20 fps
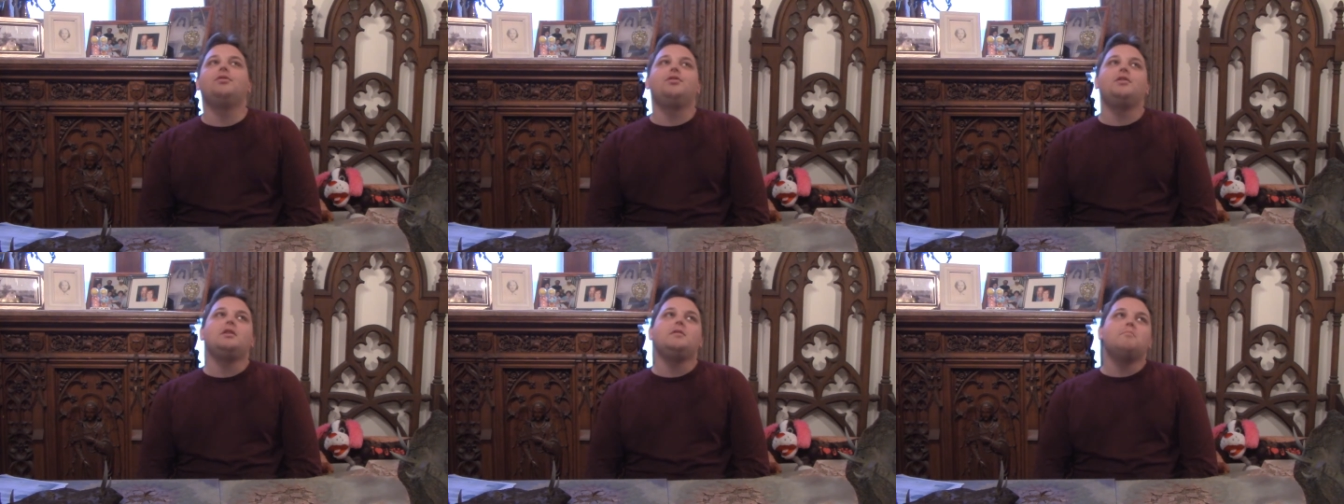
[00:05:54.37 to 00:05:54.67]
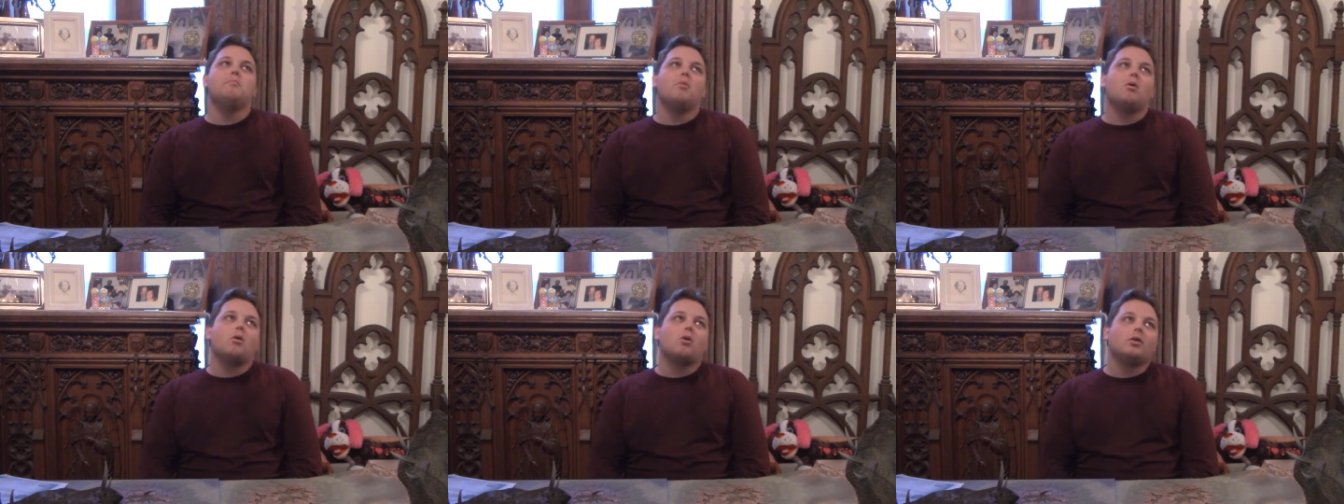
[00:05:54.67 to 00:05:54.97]
The
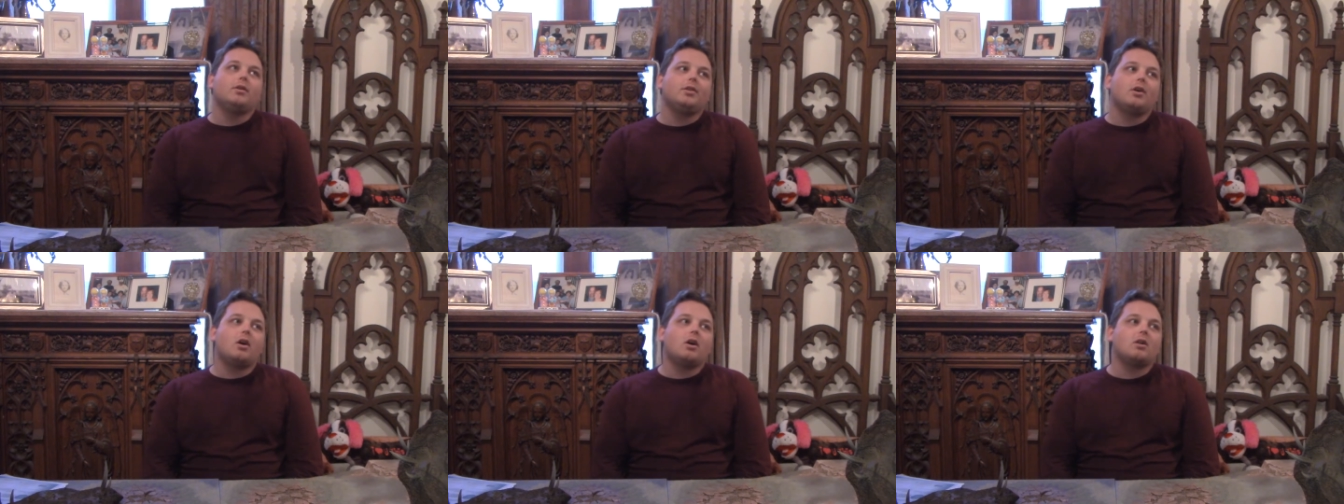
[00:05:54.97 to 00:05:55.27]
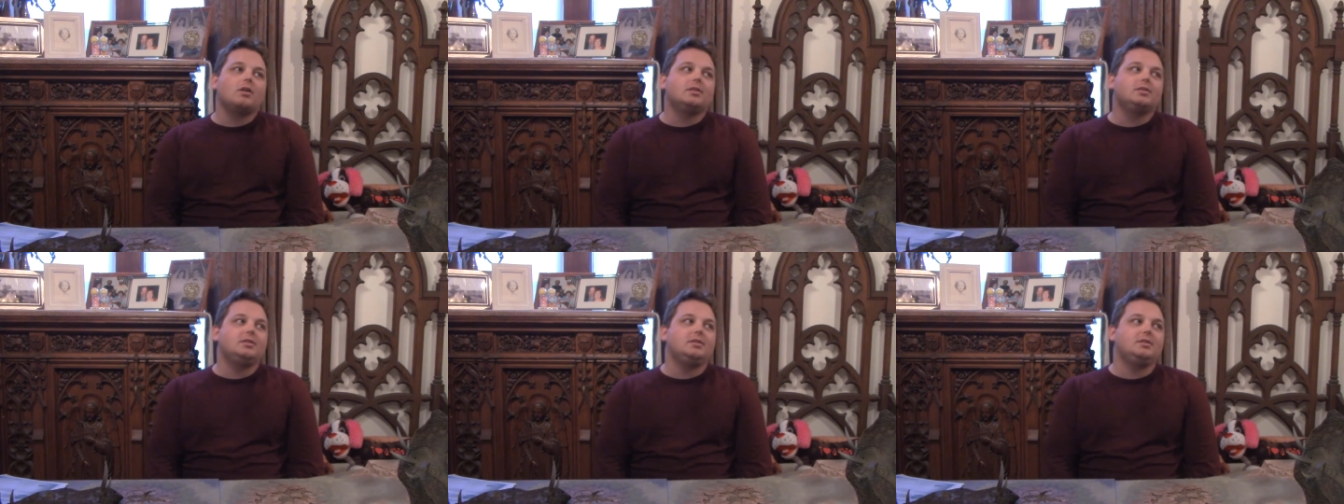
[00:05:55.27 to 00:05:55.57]

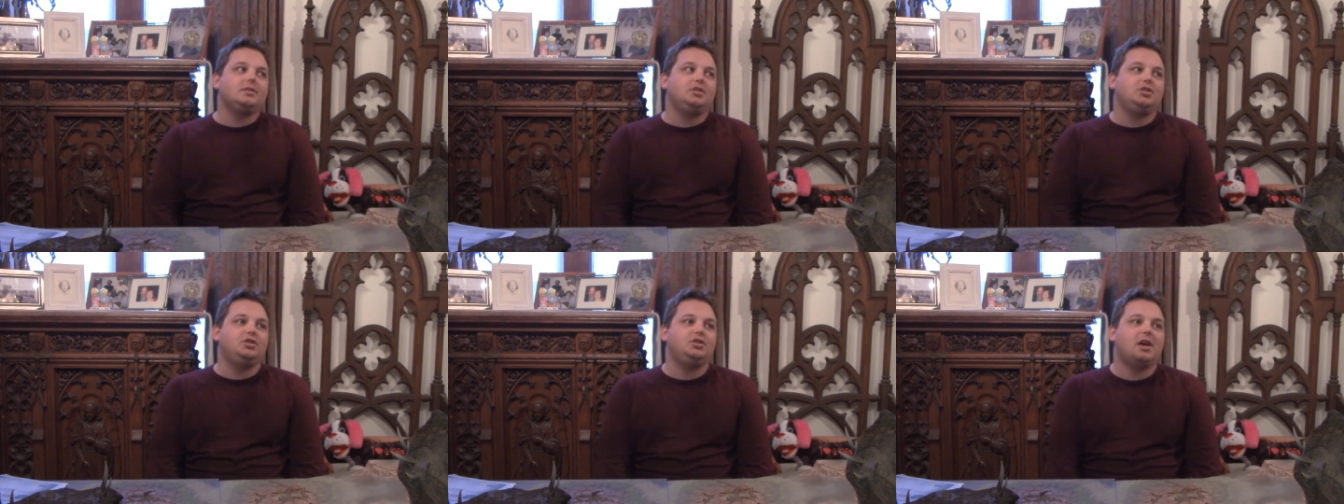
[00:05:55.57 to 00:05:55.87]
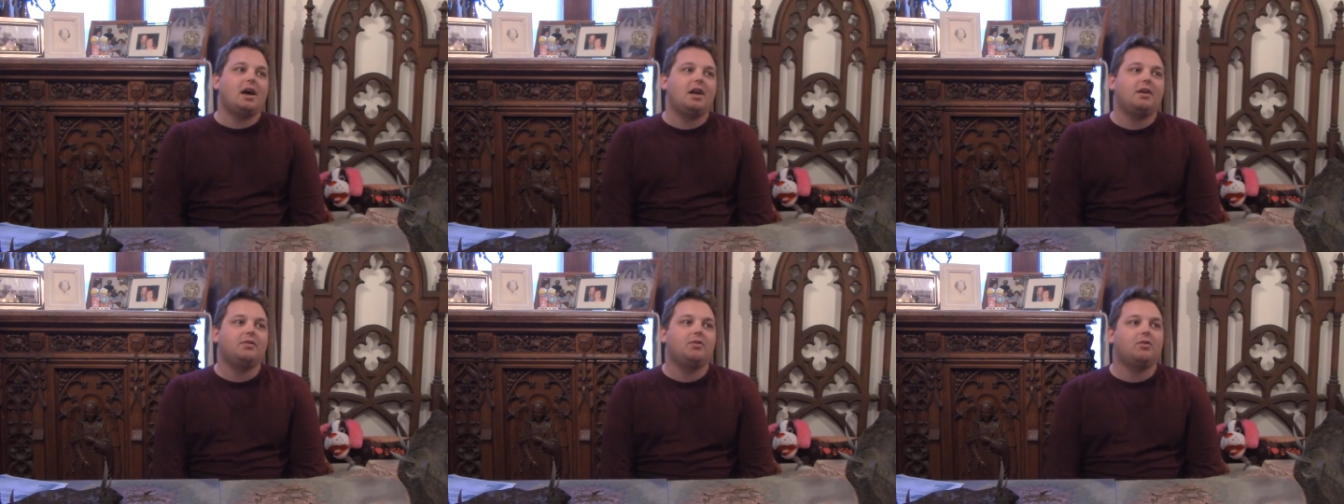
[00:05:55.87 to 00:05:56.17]
Mortarks
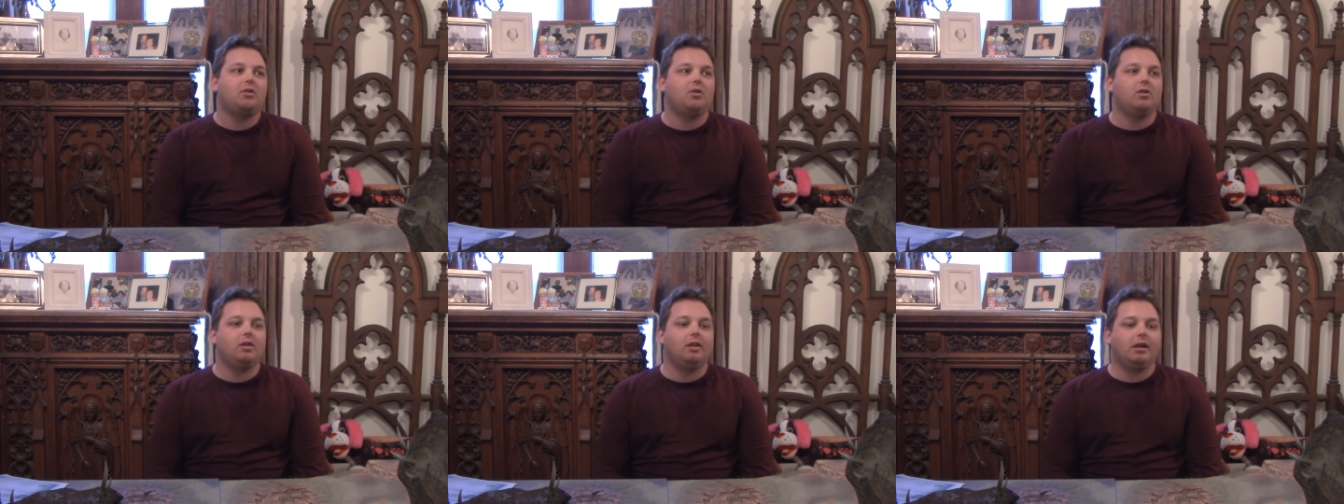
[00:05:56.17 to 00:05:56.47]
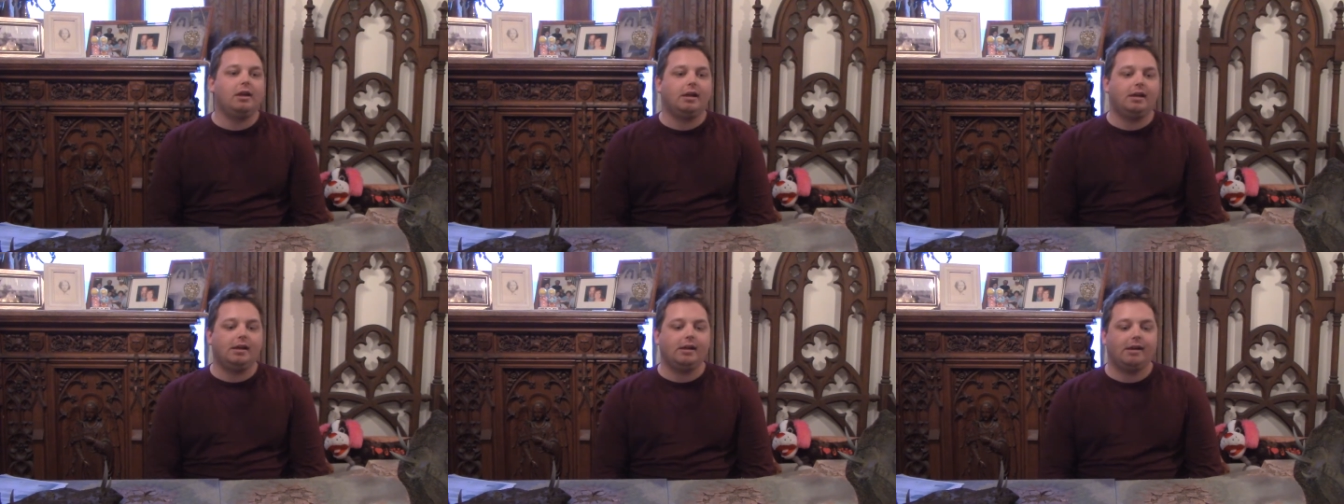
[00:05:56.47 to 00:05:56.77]

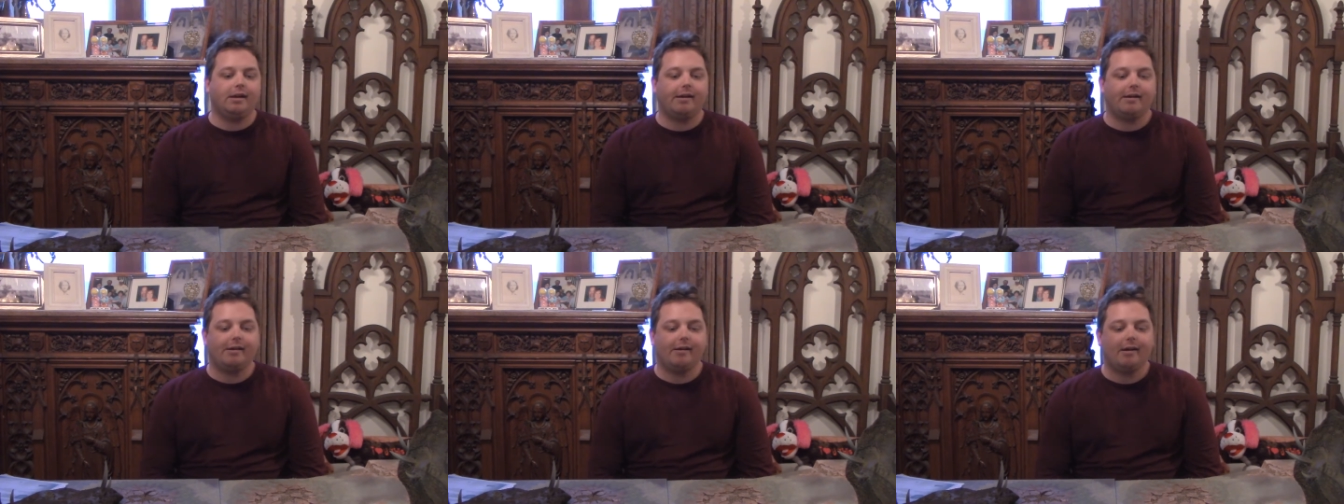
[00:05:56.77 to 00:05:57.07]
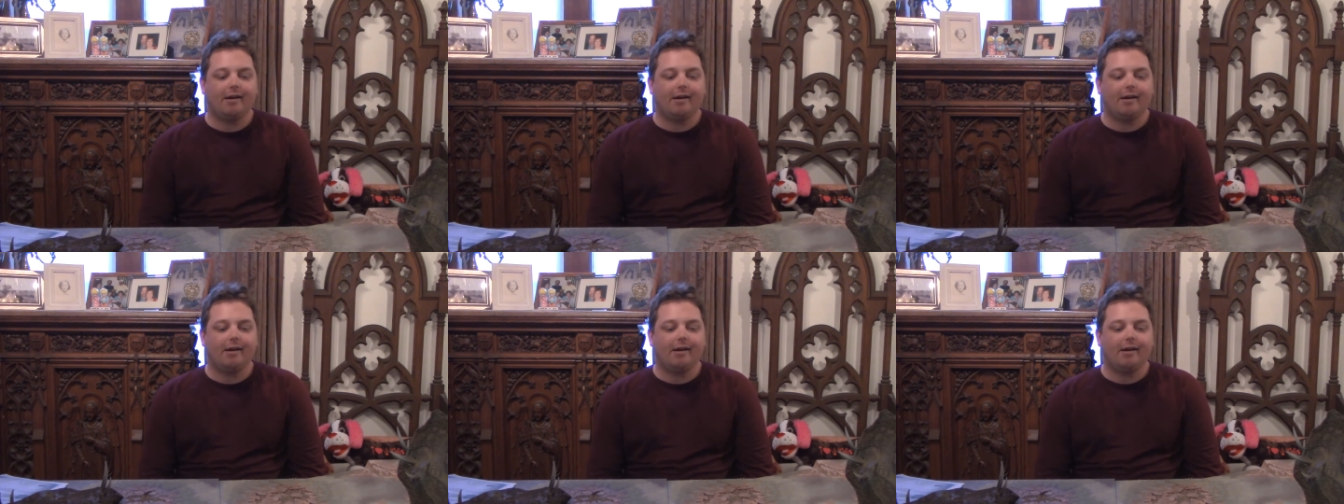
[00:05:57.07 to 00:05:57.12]
generally,